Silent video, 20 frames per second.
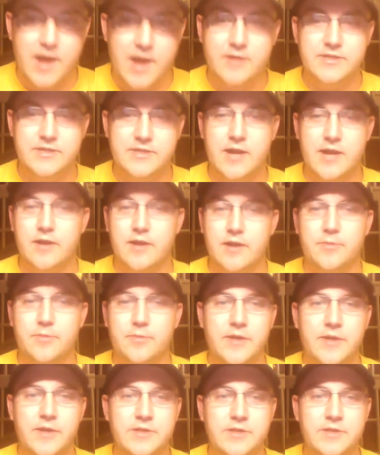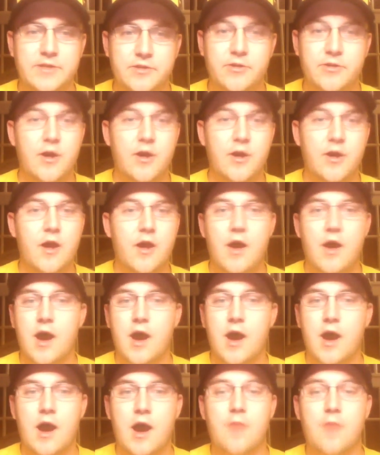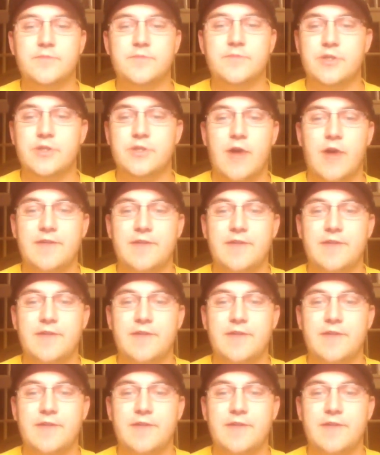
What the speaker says: not going to play too. So I think